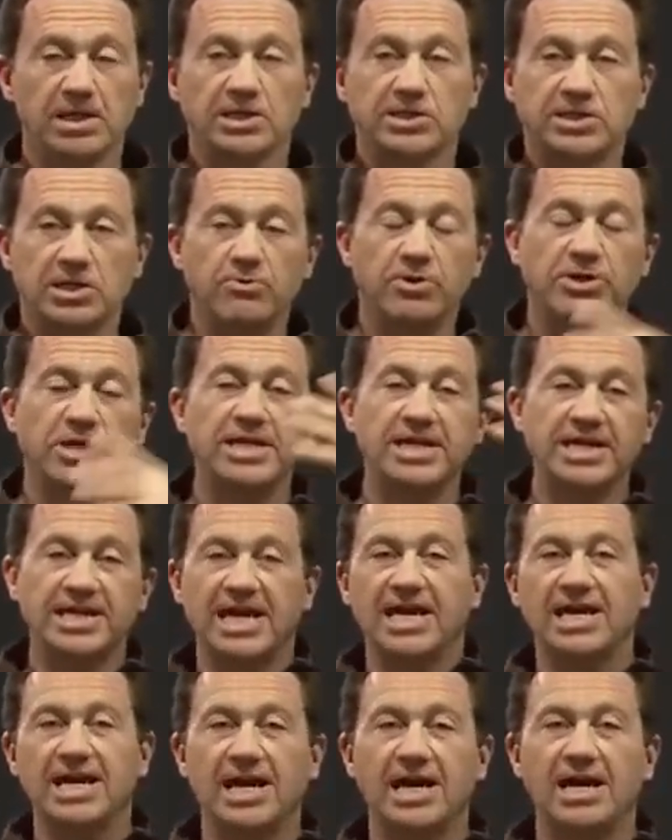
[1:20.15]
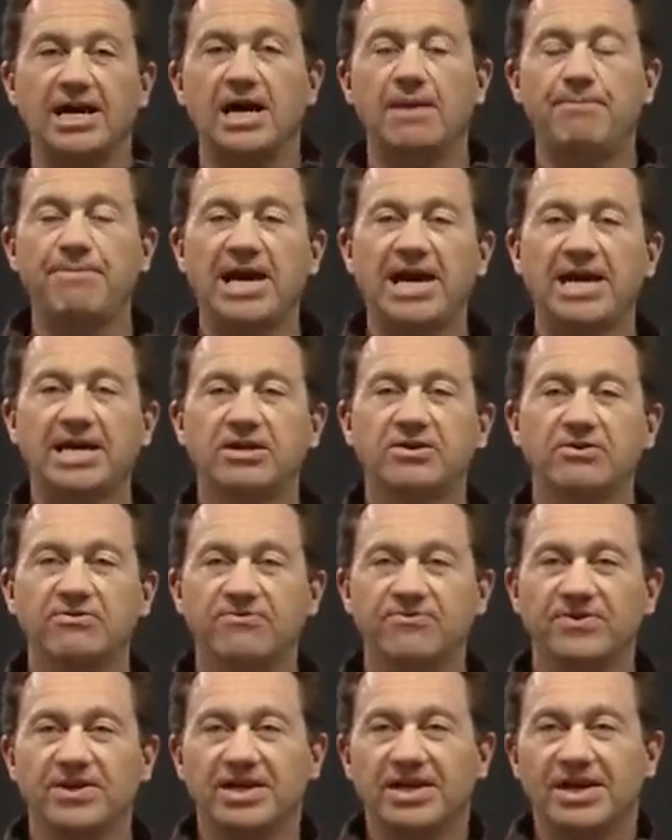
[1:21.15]
So we're going to get a pack
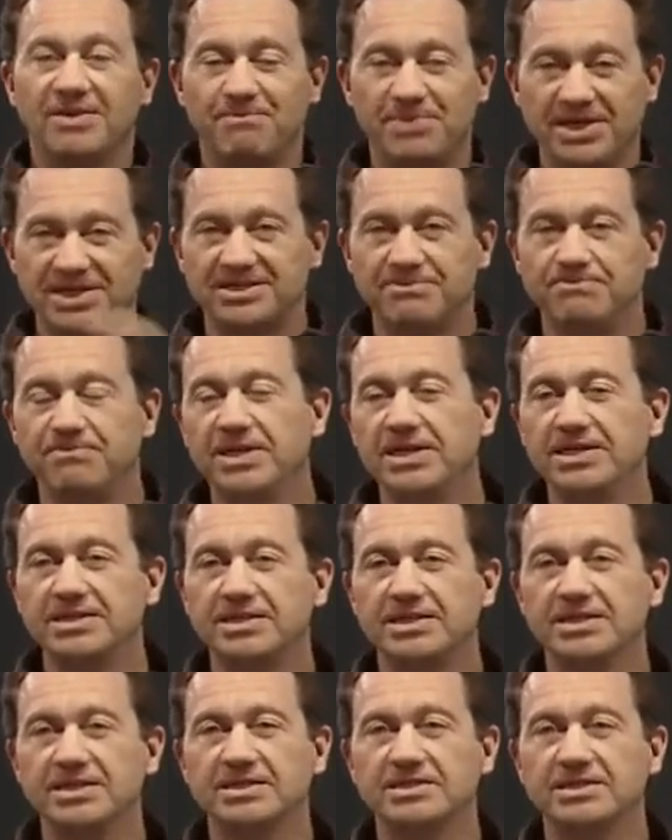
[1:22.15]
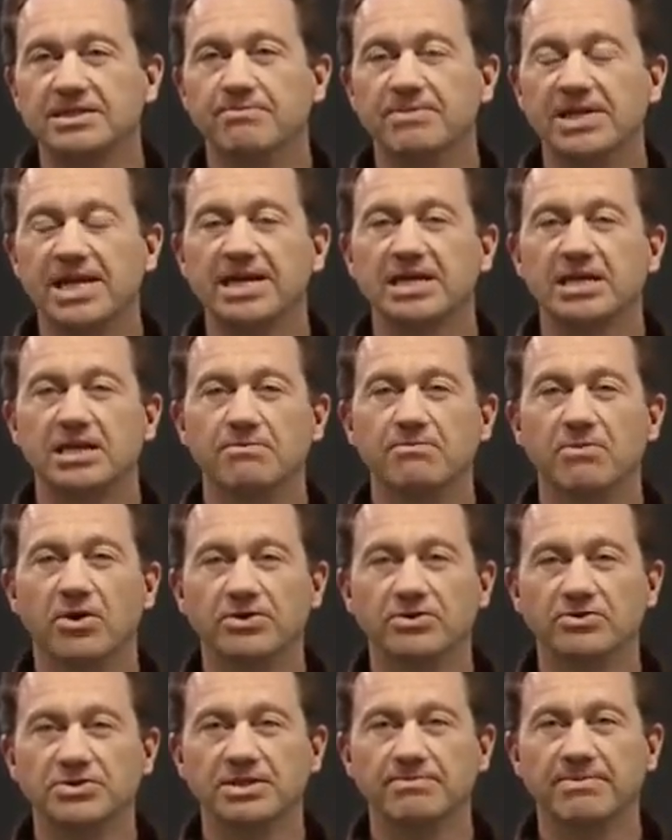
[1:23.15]
of bits and pieces, the molecular
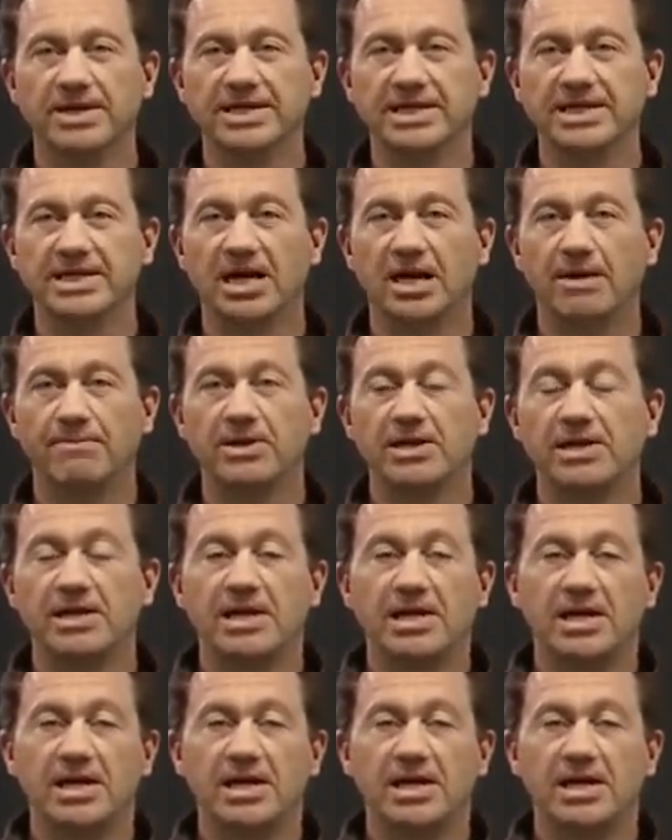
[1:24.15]
model to make it up.